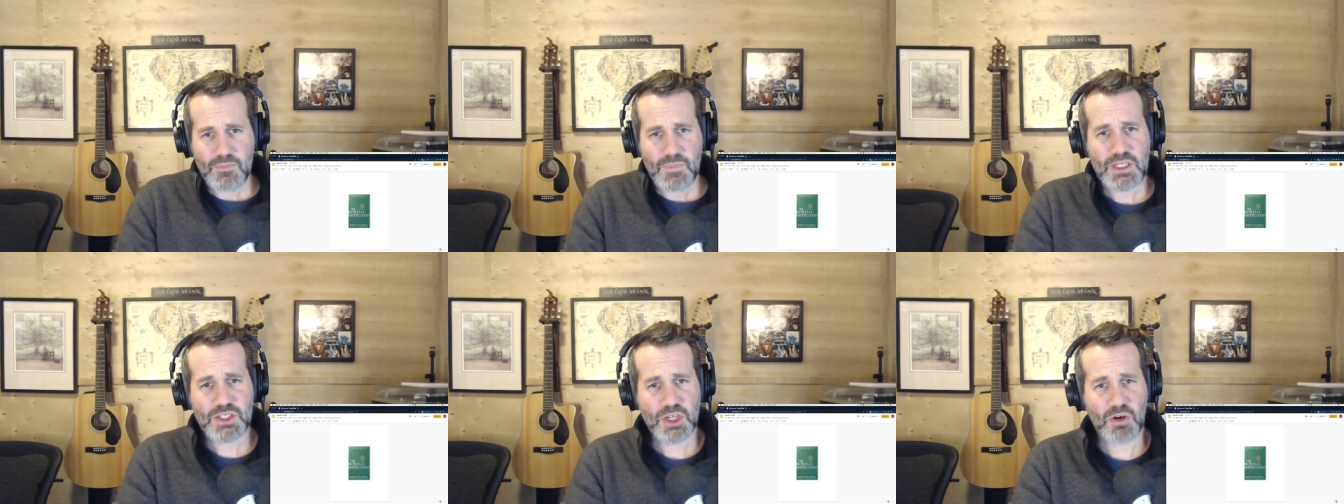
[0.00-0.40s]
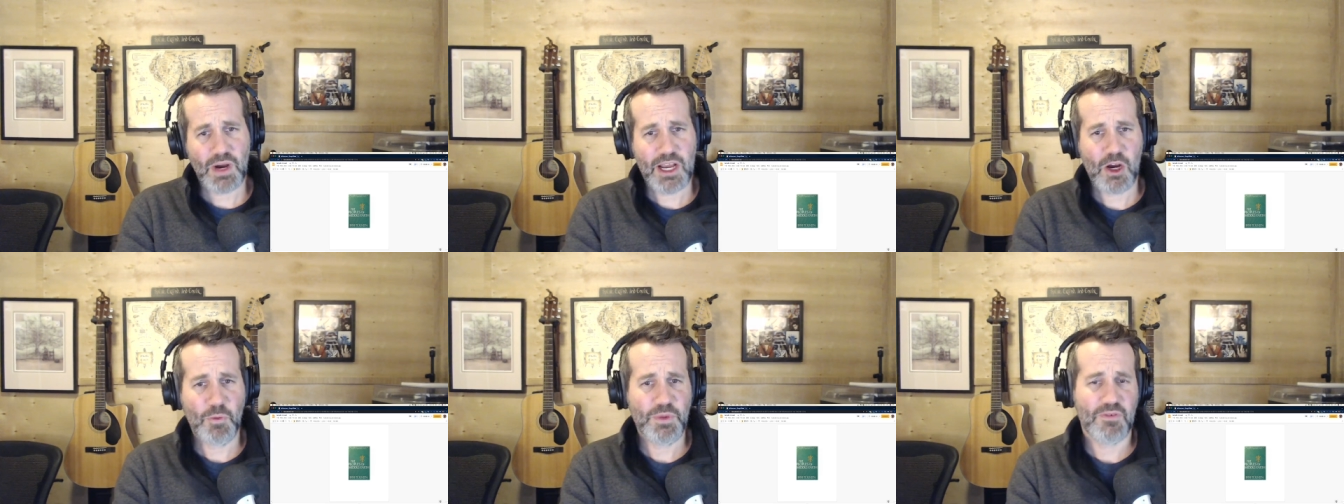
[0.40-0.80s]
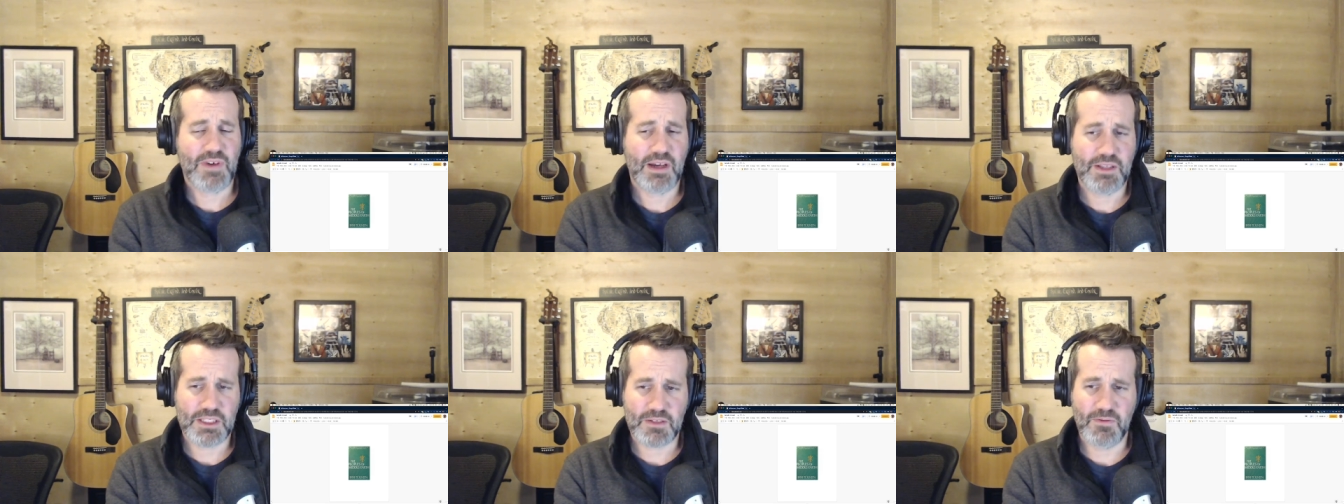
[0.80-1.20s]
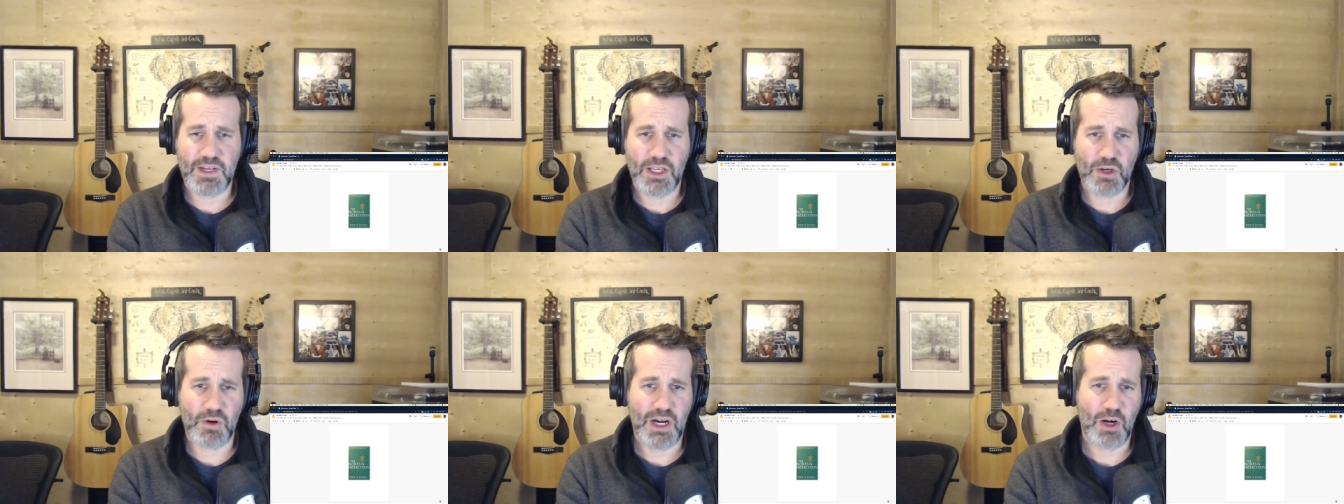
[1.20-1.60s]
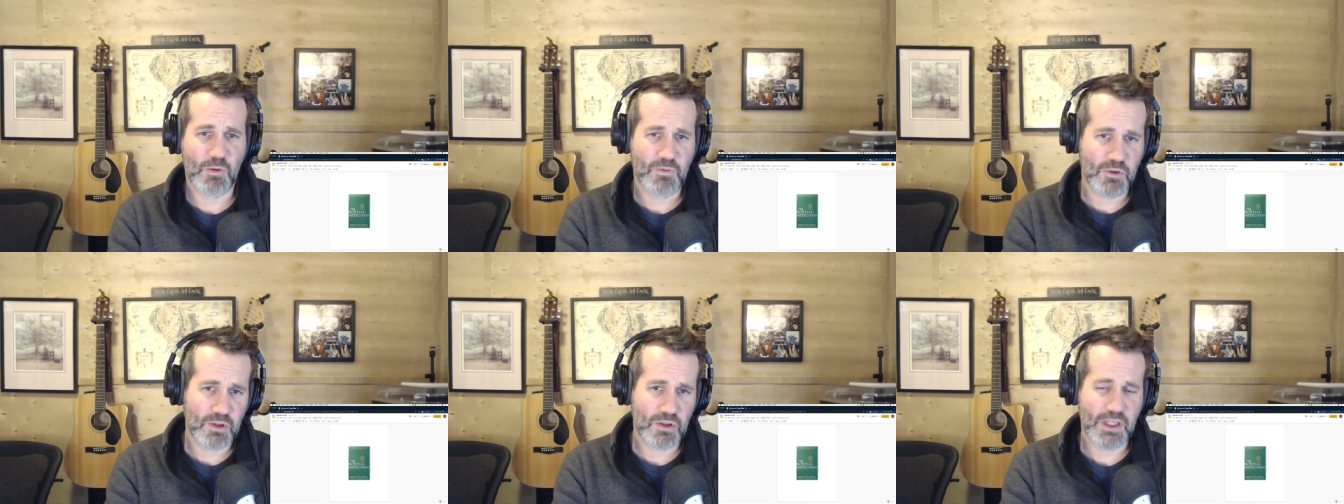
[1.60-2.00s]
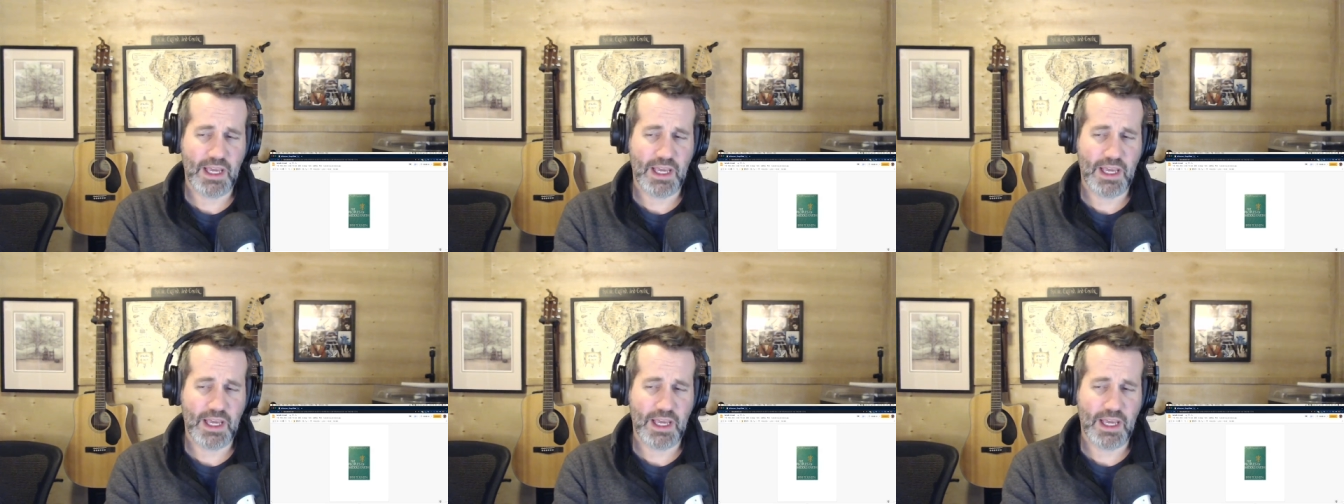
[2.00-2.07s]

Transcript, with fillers: so I hope you found this video helpful.